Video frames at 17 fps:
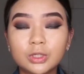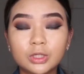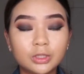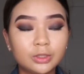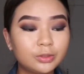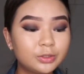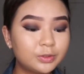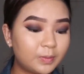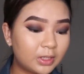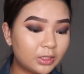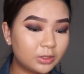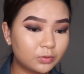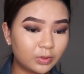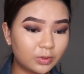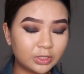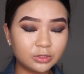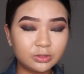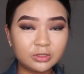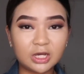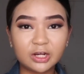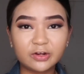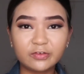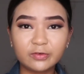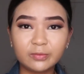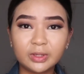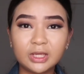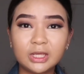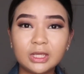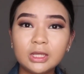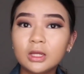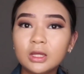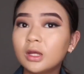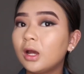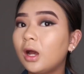The loose powder is way too dark for me.